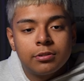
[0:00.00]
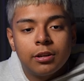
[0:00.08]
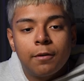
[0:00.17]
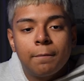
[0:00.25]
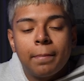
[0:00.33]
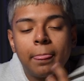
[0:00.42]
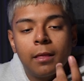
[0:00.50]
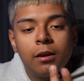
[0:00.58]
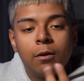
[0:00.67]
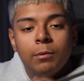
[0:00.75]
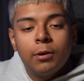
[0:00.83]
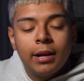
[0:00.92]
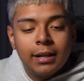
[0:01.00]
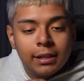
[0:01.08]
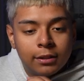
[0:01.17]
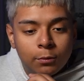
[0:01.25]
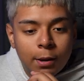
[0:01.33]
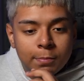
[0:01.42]
So we'll go ahead and
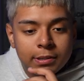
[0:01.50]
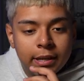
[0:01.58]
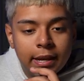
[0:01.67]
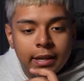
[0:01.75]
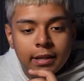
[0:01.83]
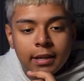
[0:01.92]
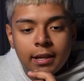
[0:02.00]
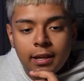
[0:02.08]
click the website.